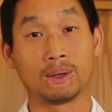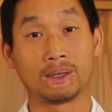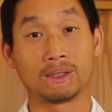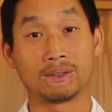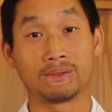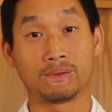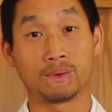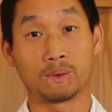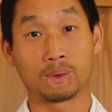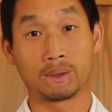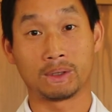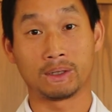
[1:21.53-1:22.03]

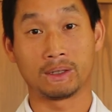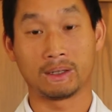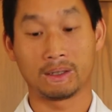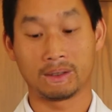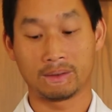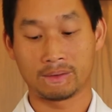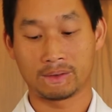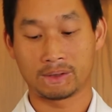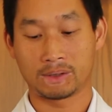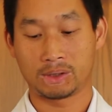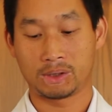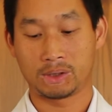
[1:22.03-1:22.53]
has 4
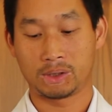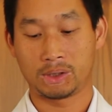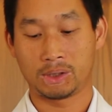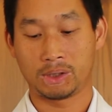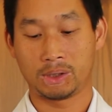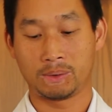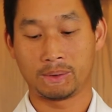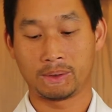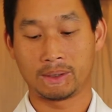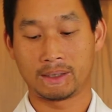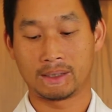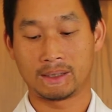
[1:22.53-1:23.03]
nerves,
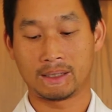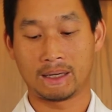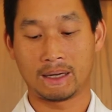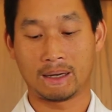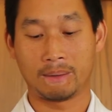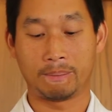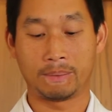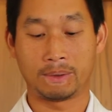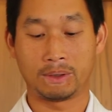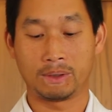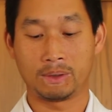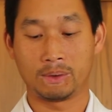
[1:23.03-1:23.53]
2 on the
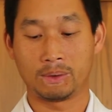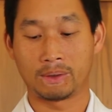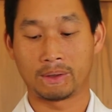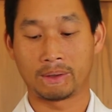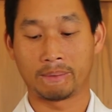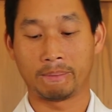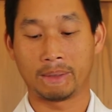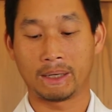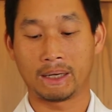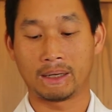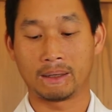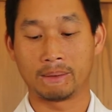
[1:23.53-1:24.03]
top and 2 on
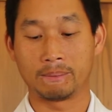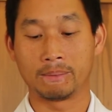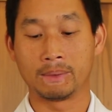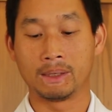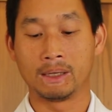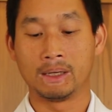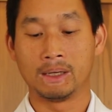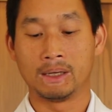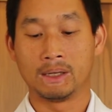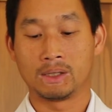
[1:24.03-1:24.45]
the bottom.